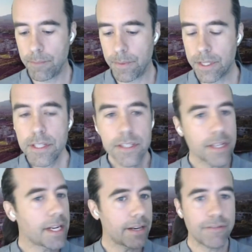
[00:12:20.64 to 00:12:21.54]
This is
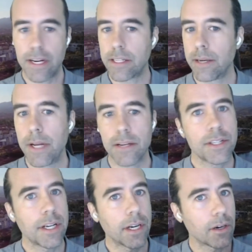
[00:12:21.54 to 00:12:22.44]
the net effect I'm now
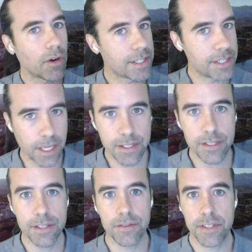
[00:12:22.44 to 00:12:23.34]
seeing across
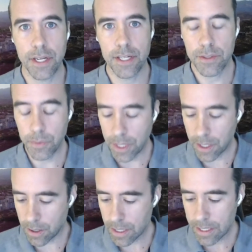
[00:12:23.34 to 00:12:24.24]
dozens of studies. We
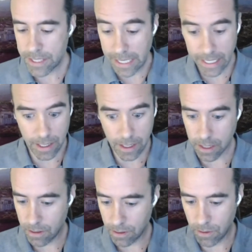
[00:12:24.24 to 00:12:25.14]
are taking
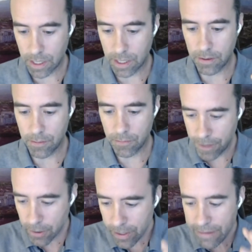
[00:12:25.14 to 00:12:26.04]

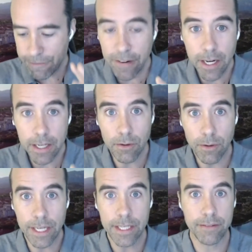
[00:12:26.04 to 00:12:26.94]
very
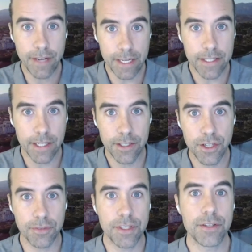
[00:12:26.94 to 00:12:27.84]
fine-grained advantage
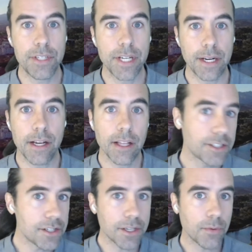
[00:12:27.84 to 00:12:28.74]
of these new
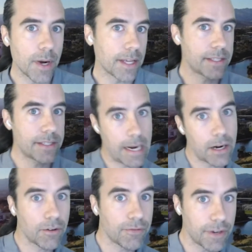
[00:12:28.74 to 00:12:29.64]
technologies in a way that
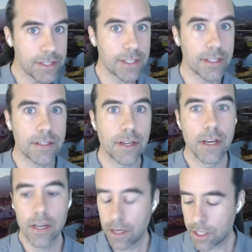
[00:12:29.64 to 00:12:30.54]
sacrifices
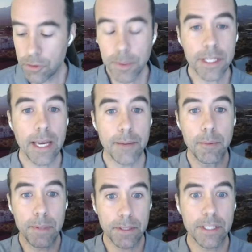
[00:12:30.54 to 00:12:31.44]
human
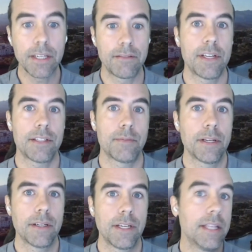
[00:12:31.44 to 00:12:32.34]
capability
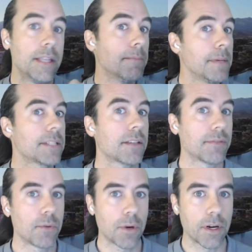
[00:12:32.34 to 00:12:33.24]
advancement in the midst of
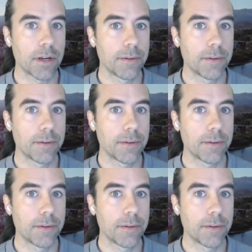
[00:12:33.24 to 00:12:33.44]
the work.